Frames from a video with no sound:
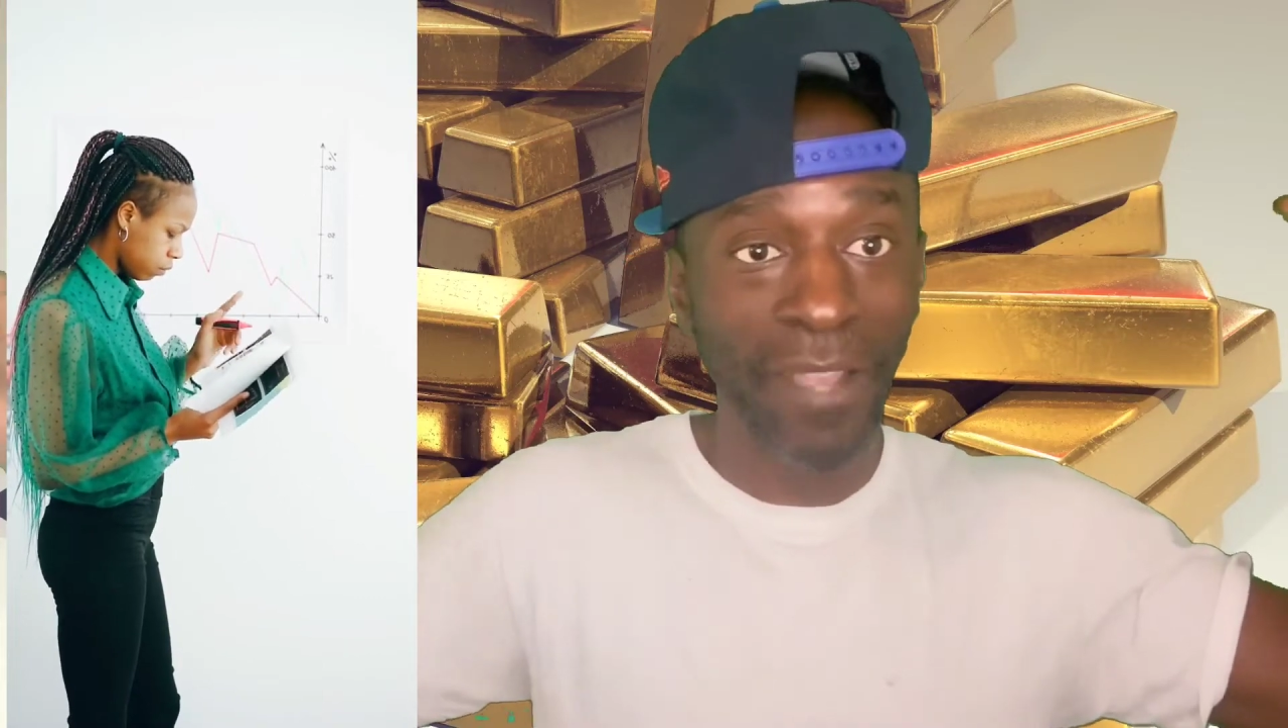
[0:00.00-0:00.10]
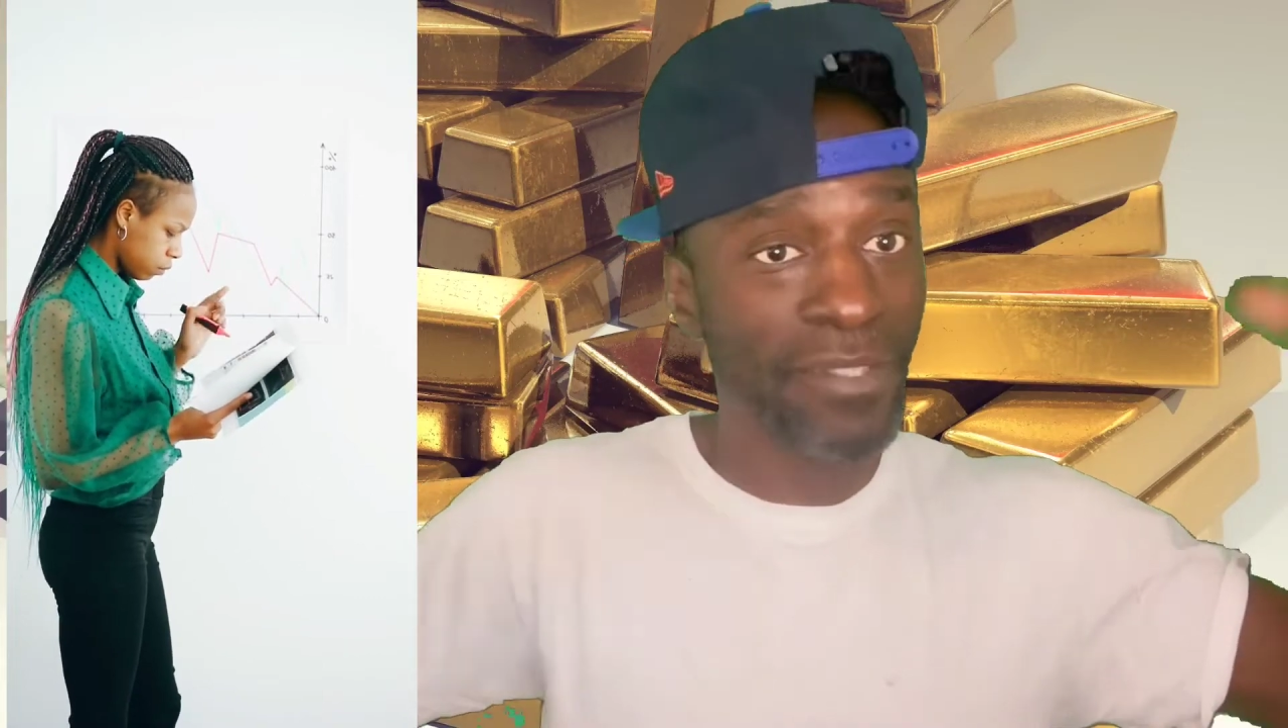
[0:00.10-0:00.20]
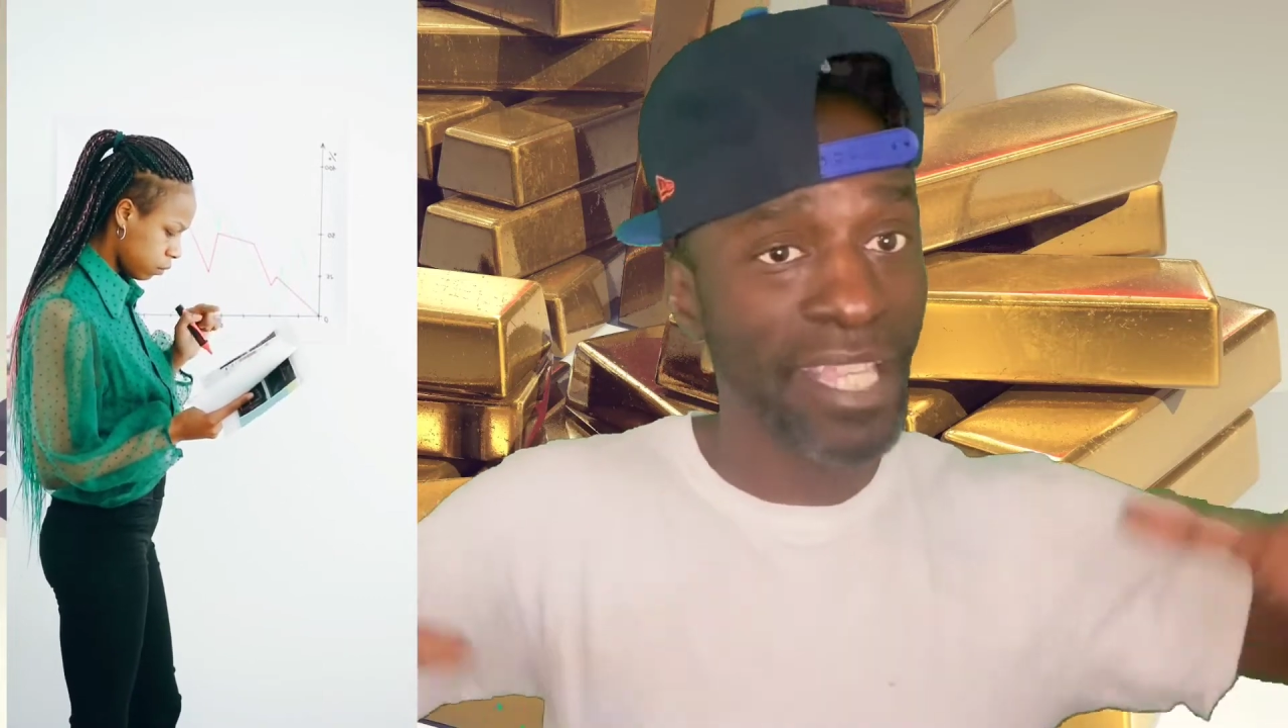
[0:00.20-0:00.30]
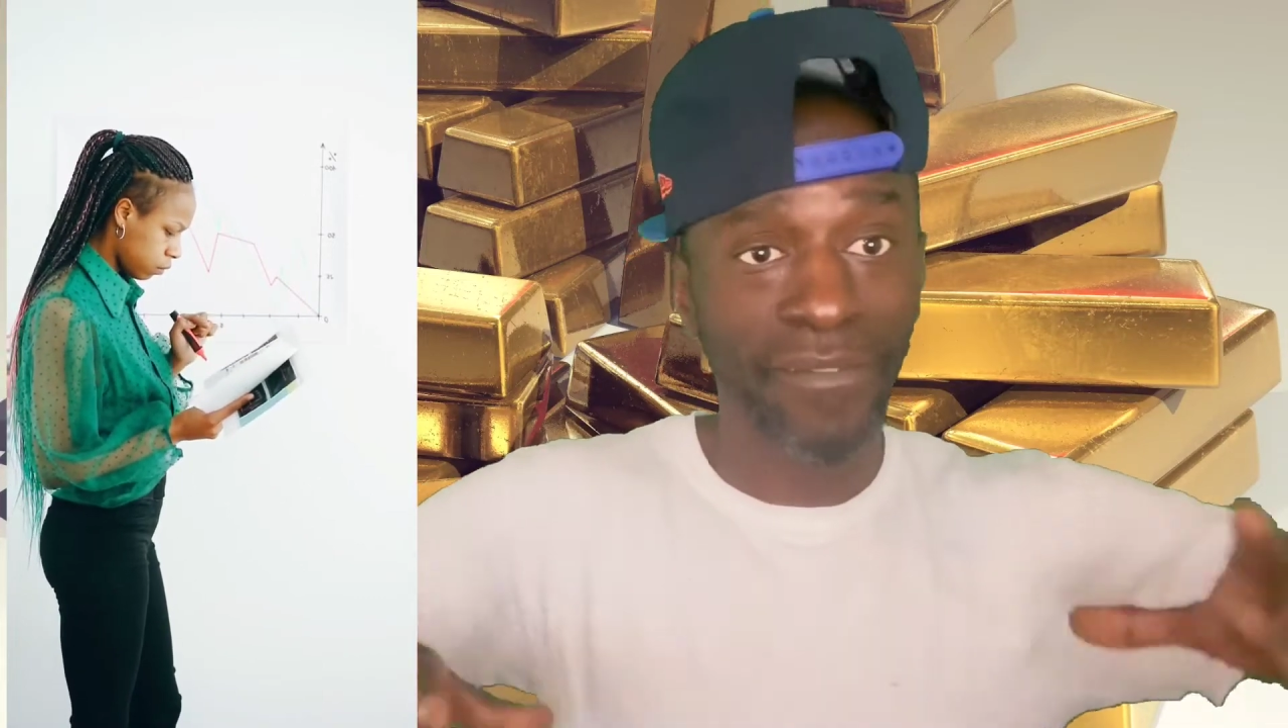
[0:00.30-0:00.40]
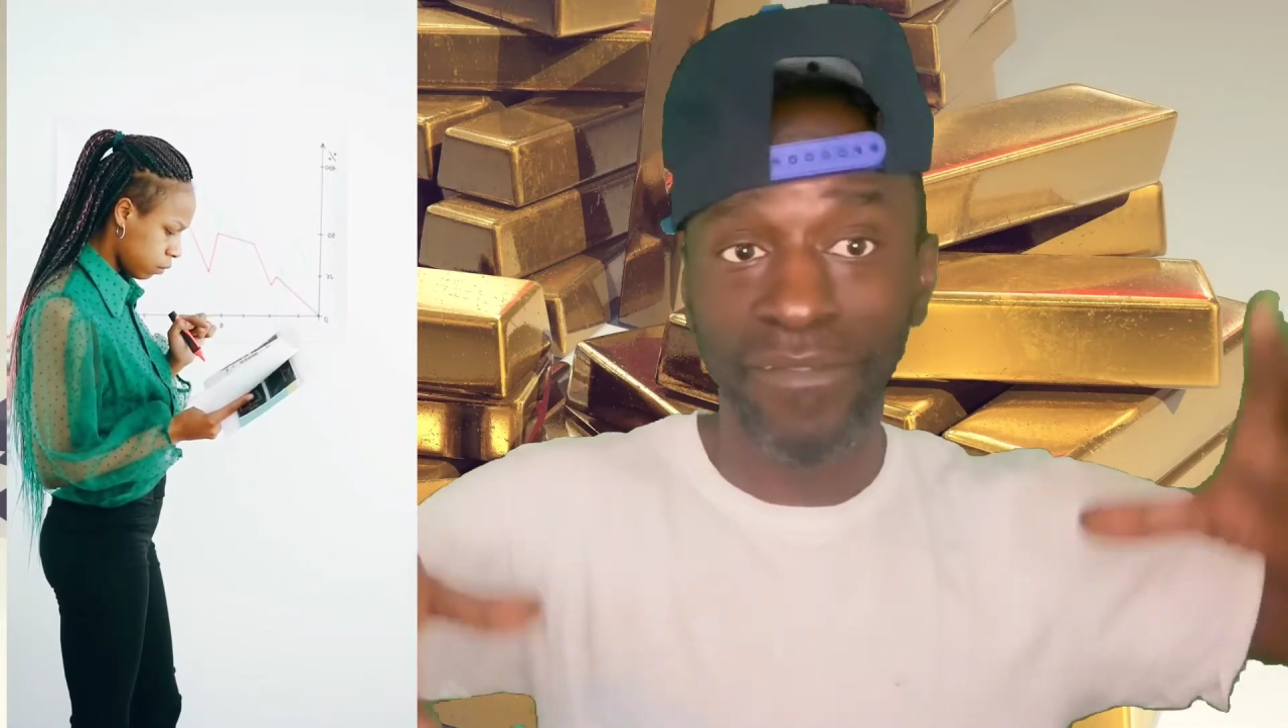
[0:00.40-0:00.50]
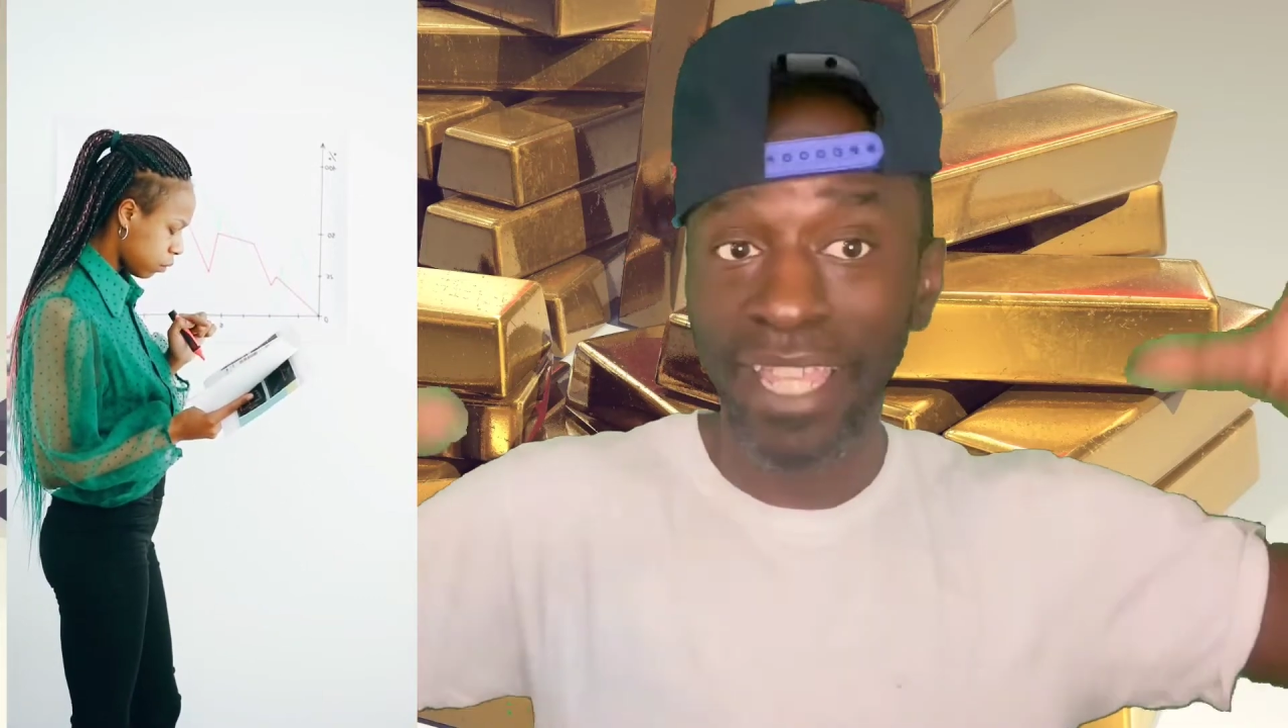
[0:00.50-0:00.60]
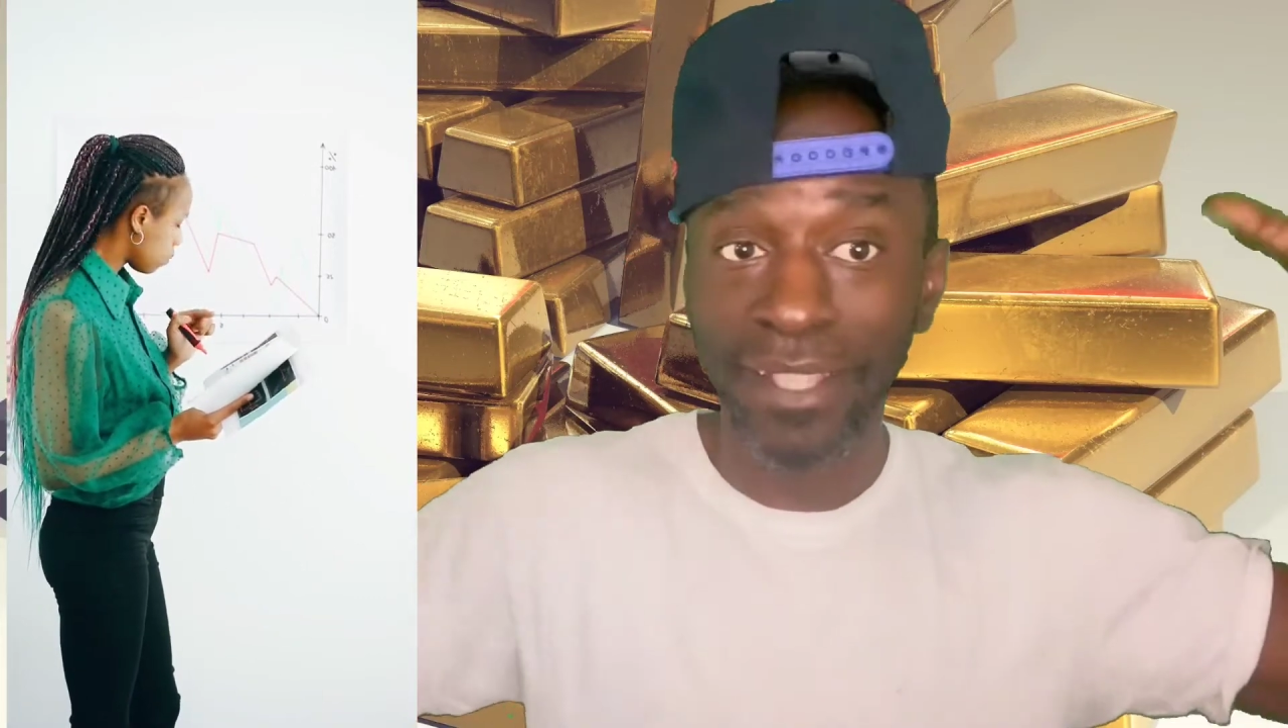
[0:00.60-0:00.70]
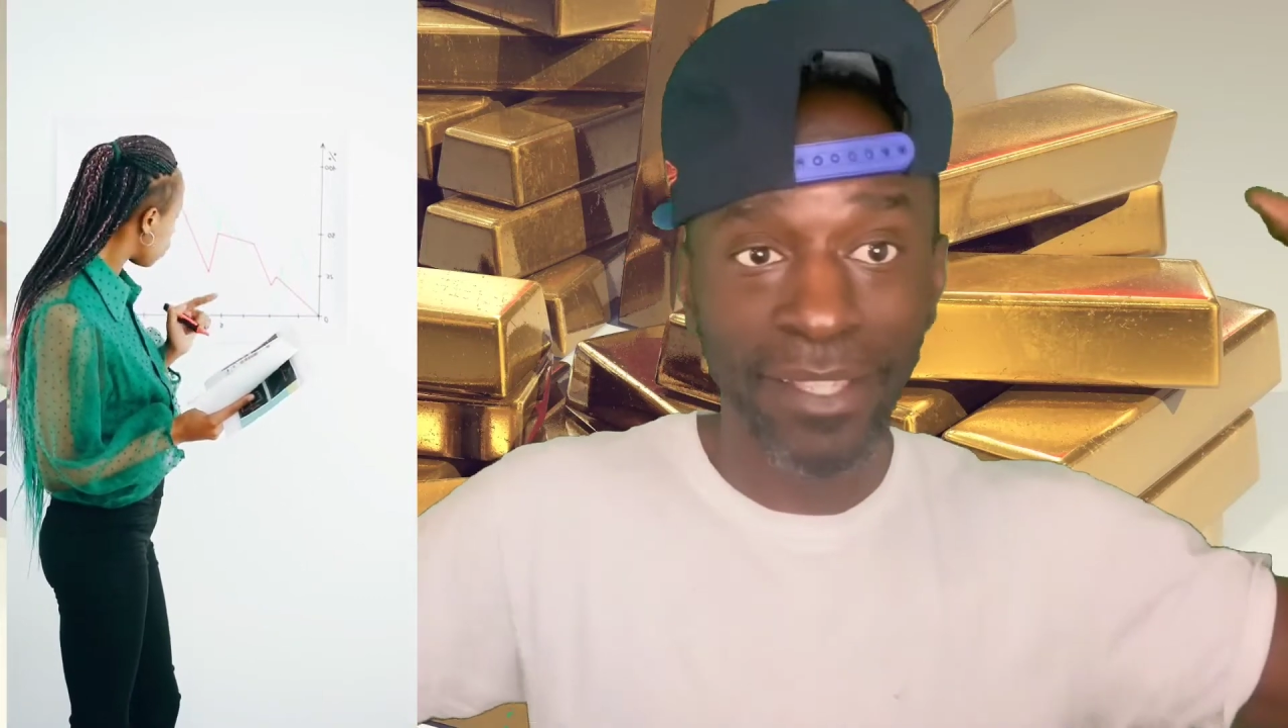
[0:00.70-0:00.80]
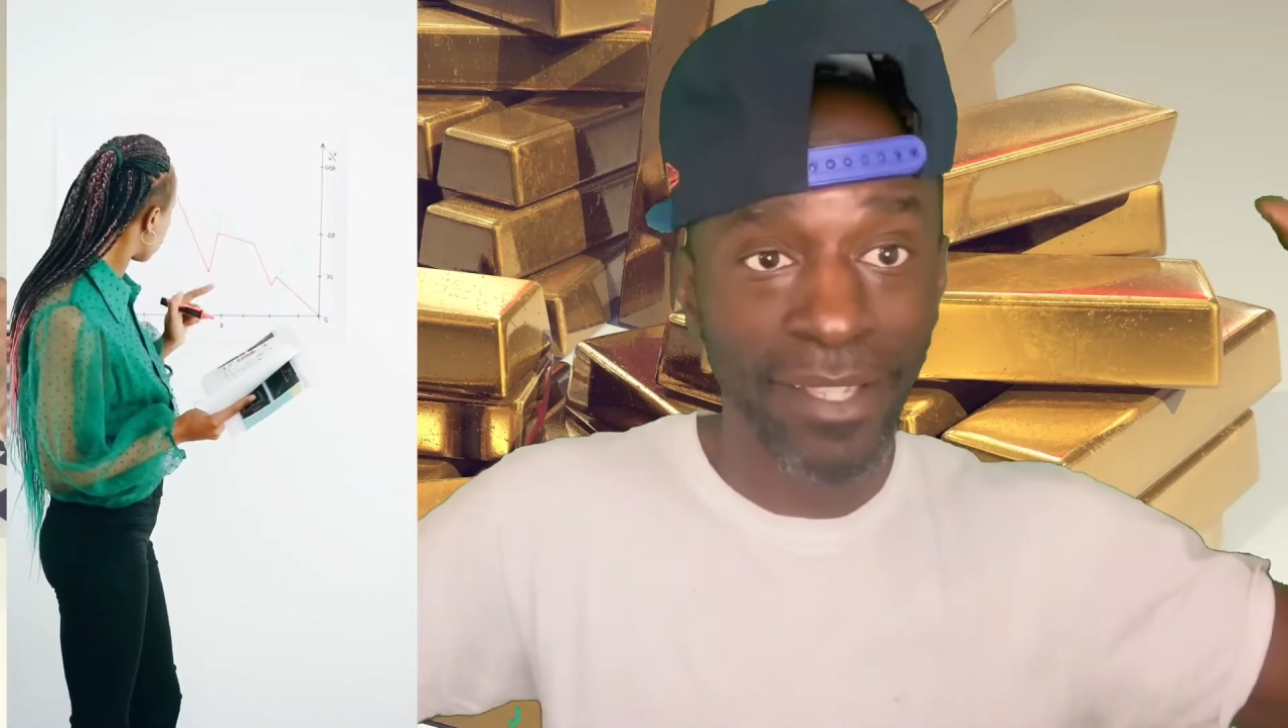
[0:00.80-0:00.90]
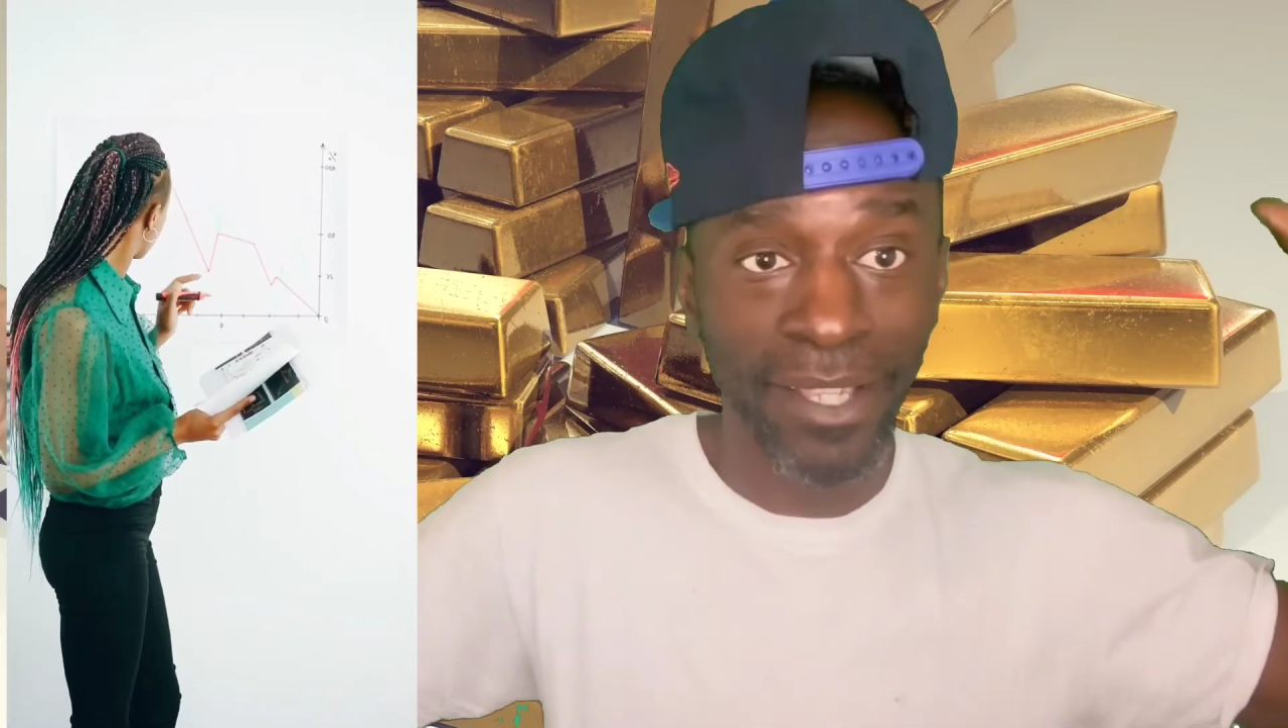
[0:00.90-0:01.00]
Everything
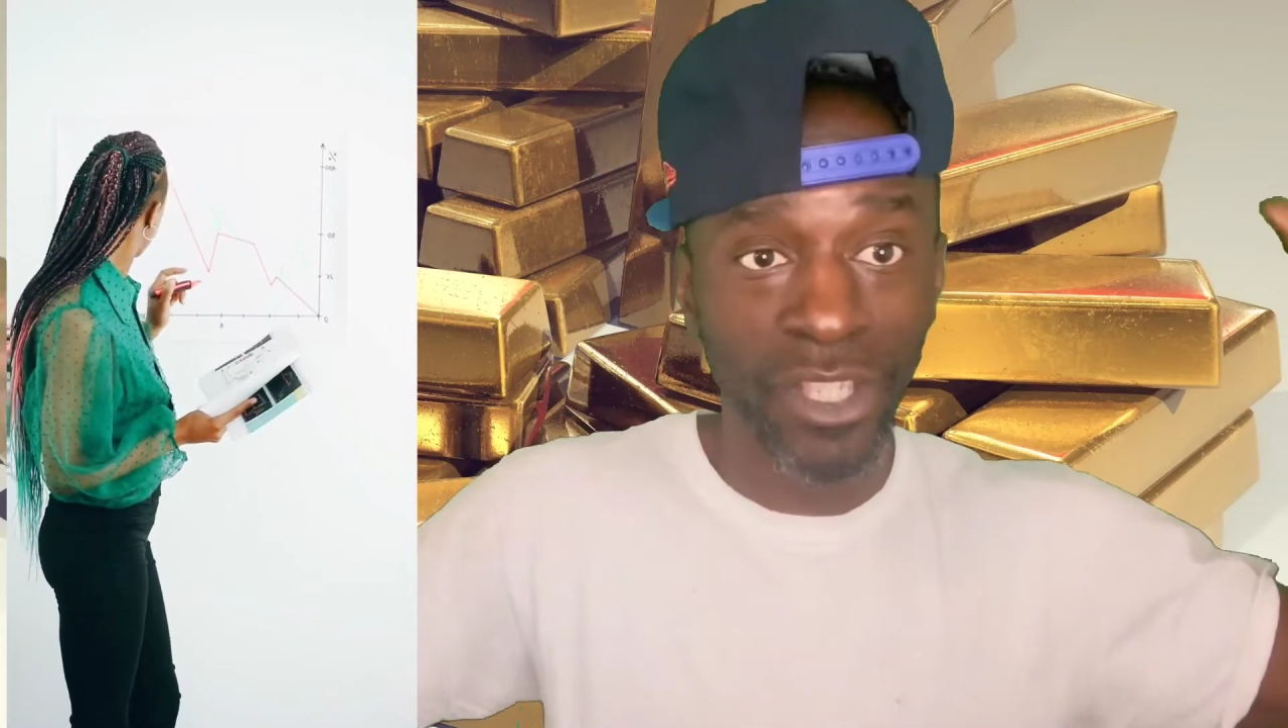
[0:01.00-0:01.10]
inflates.